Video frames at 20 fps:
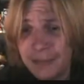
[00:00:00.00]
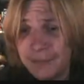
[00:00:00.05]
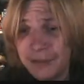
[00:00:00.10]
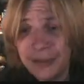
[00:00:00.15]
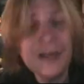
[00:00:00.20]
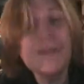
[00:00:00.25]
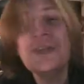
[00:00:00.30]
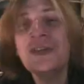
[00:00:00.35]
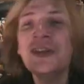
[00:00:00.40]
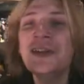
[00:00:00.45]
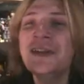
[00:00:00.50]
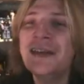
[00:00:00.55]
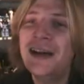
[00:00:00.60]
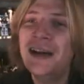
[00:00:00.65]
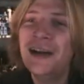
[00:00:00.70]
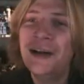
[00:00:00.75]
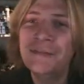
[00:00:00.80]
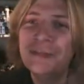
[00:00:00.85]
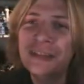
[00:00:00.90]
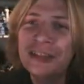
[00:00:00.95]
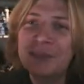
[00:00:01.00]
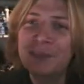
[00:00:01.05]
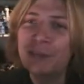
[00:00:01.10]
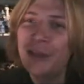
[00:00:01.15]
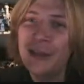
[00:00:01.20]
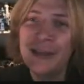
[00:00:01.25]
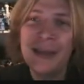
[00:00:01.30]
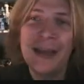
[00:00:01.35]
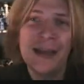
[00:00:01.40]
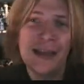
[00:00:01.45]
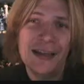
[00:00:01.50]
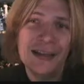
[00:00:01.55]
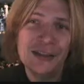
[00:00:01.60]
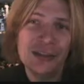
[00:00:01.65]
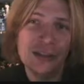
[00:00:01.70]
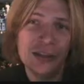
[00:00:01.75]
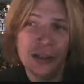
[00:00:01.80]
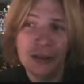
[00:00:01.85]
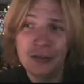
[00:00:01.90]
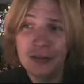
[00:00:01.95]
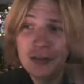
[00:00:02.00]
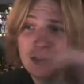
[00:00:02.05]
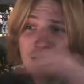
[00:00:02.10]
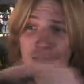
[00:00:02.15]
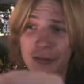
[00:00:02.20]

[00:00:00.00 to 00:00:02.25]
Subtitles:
But other than that, I'm just splitting hairs, you know,